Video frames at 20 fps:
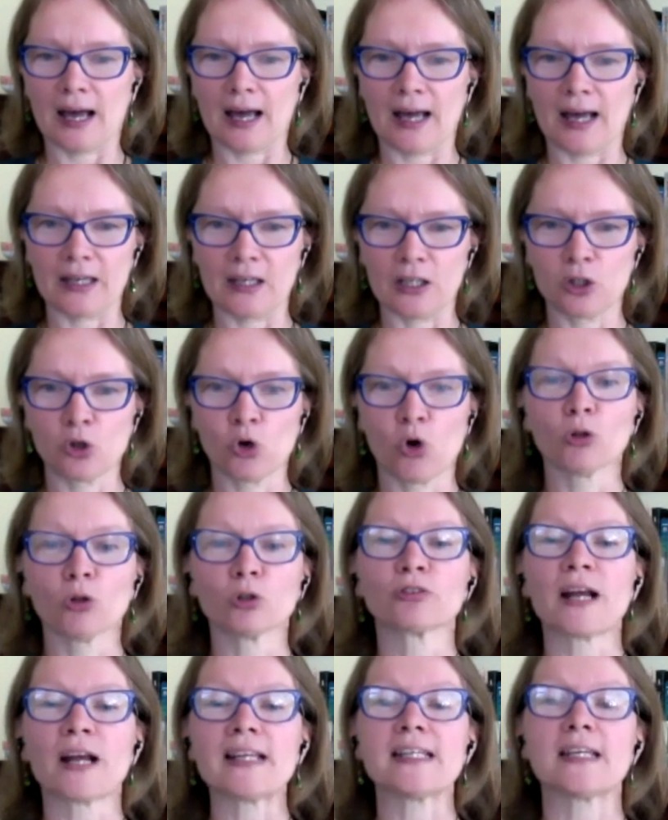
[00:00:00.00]
you're
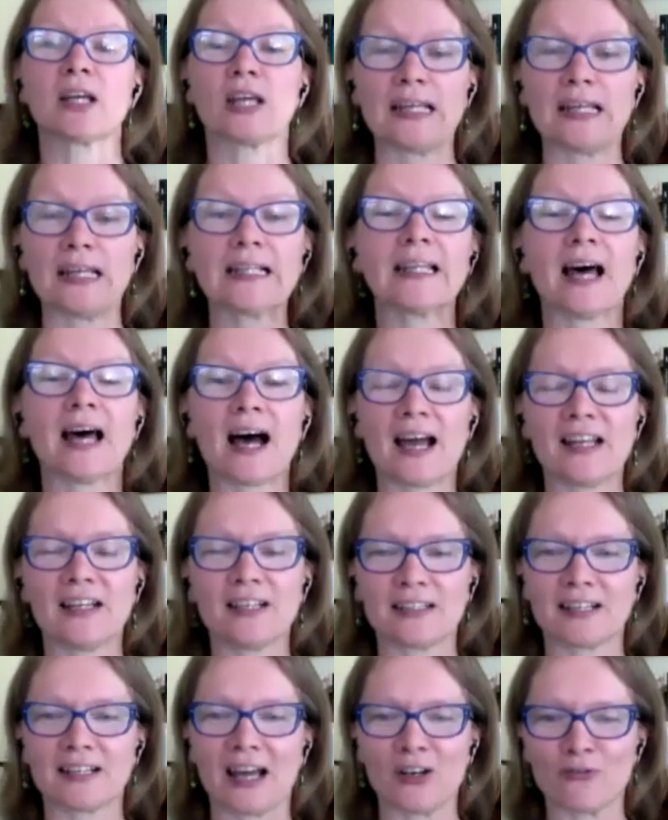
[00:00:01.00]
already in
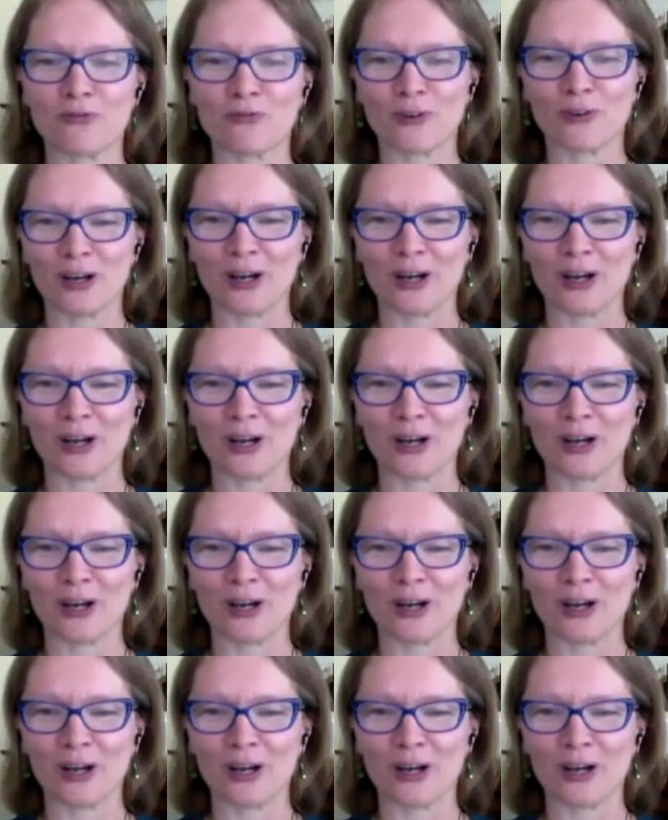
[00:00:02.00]
line kind of